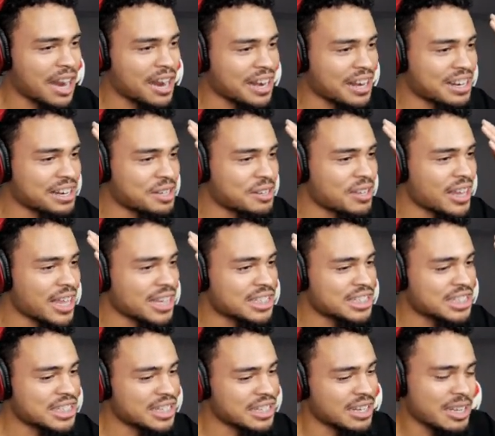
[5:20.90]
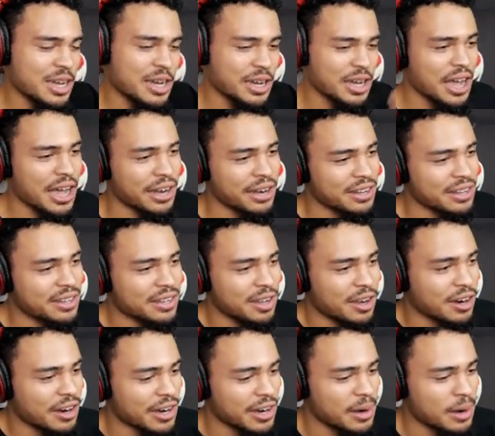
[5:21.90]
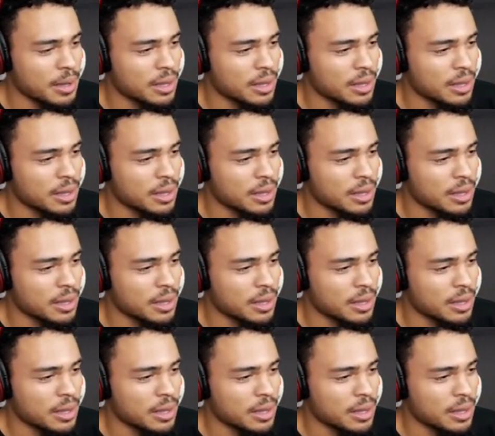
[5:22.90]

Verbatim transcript: gonna do that shit? Eh, kinda. Alright.